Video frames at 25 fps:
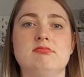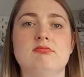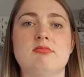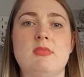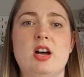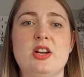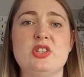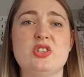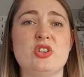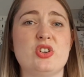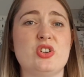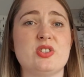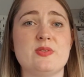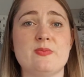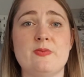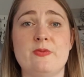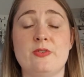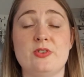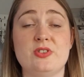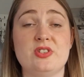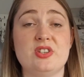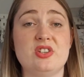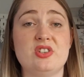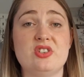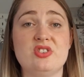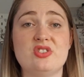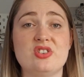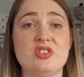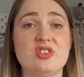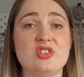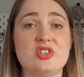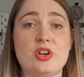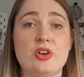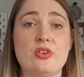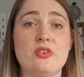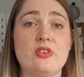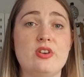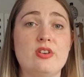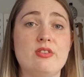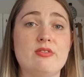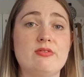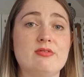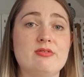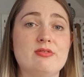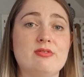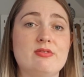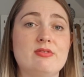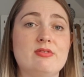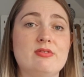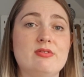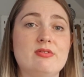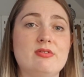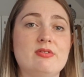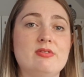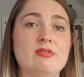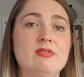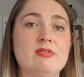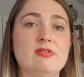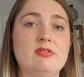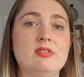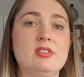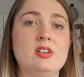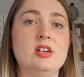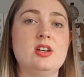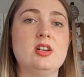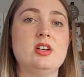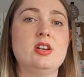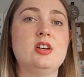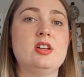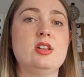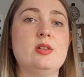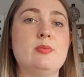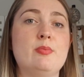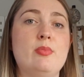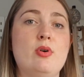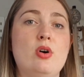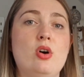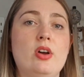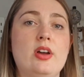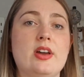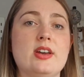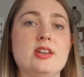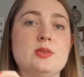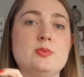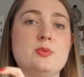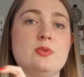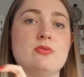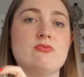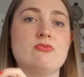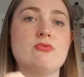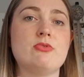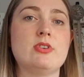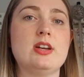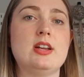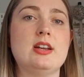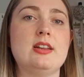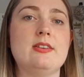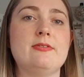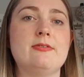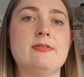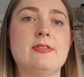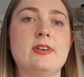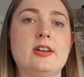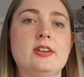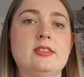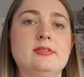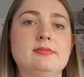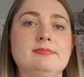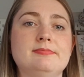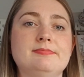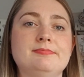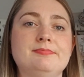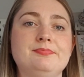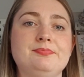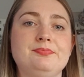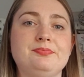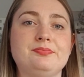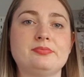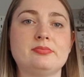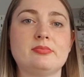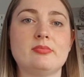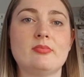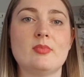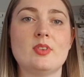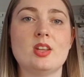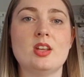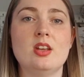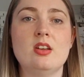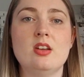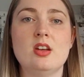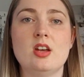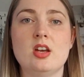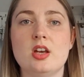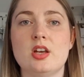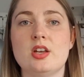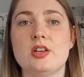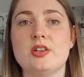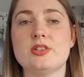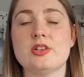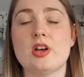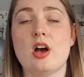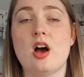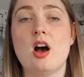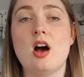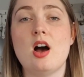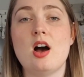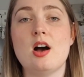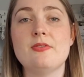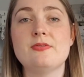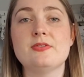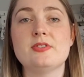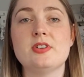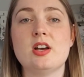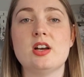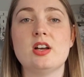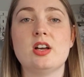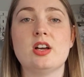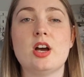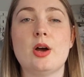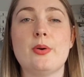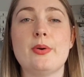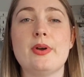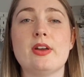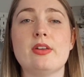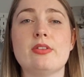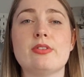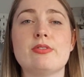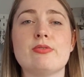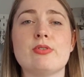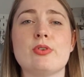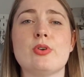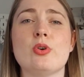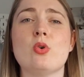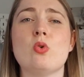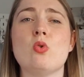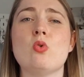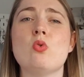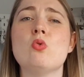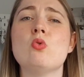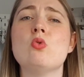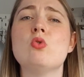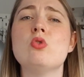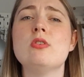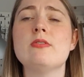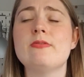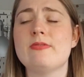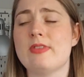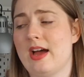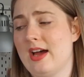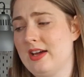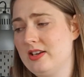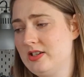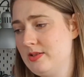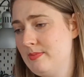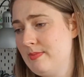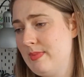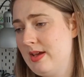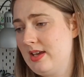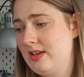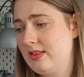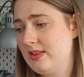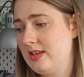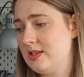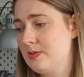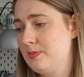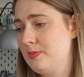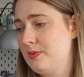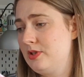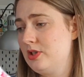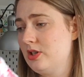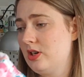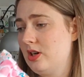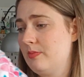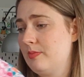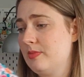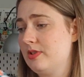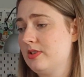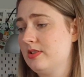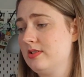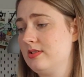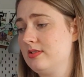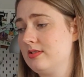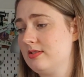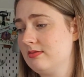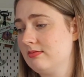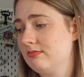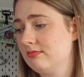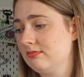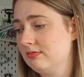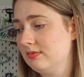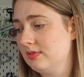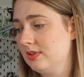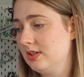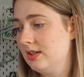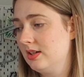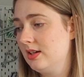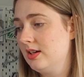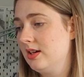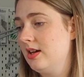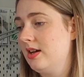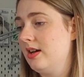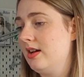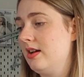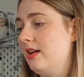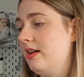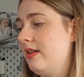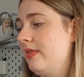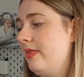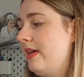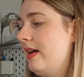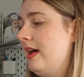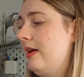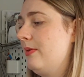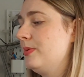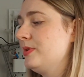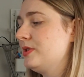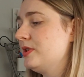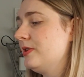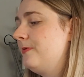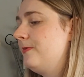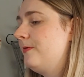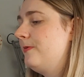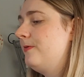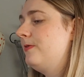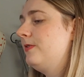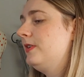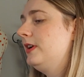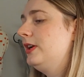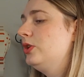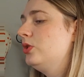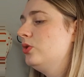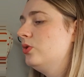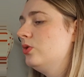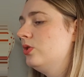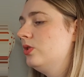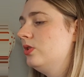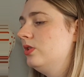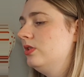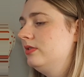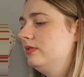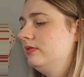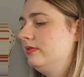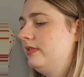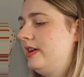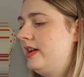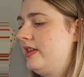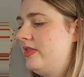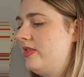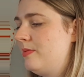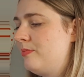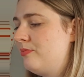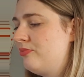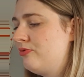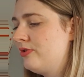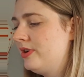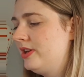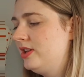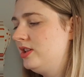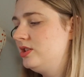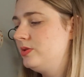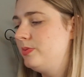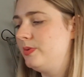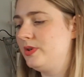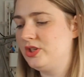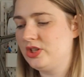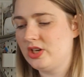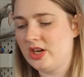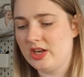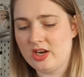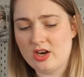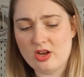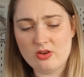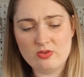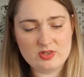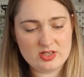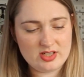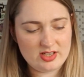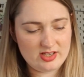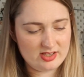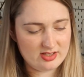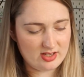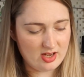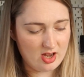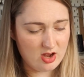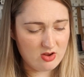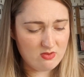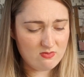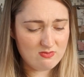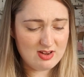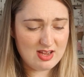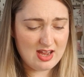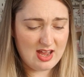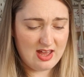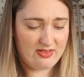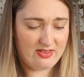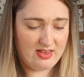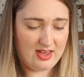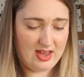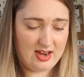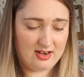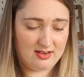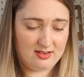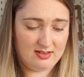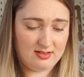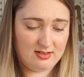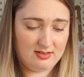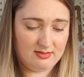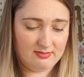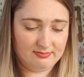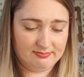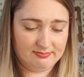I took some footage to show you. Pockets were really fun. So after going through all of that to make these pyjamas, there was a flaw in the print which I noticed only at the end.